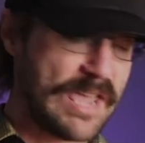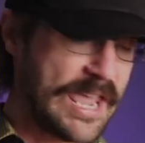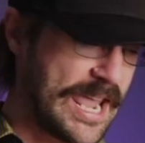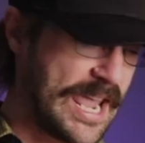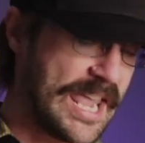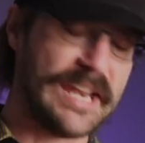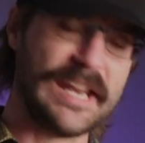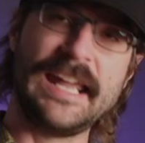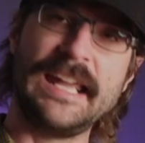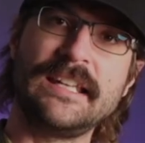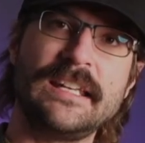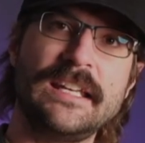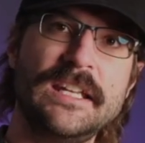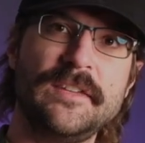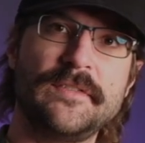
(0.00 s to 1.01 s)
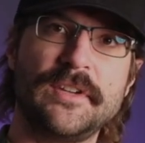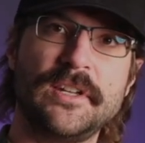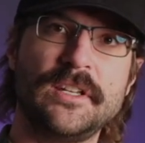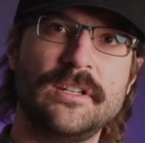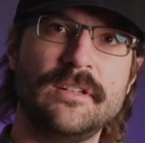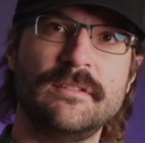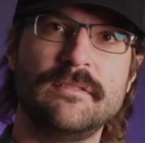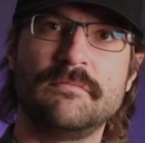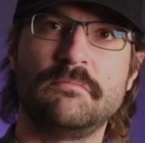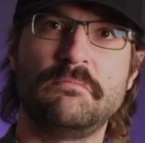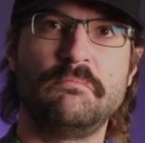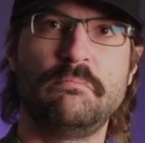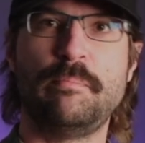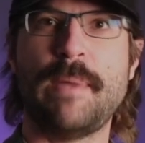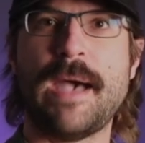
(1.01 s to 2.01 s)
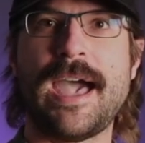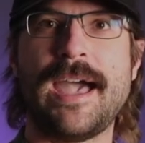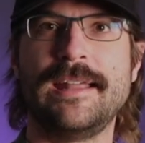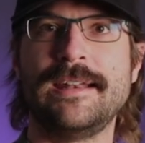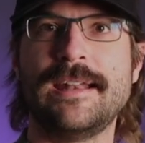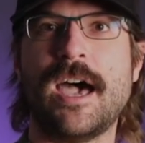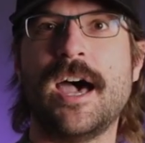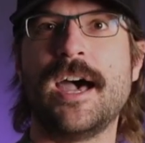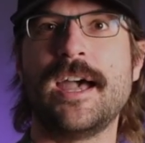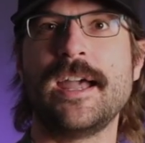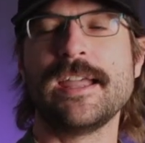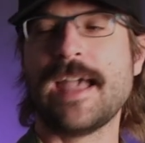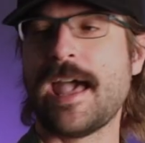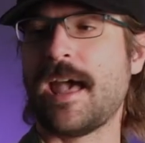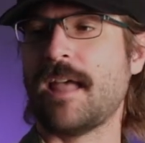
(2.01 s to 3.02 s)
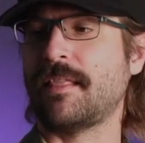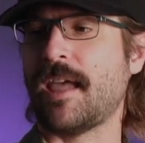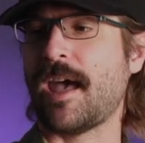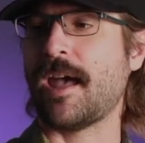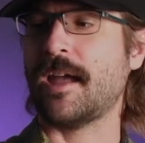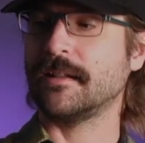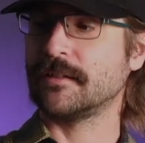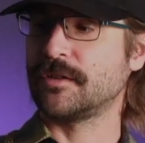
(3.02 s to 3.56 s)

and it didn't even bat an eye at that.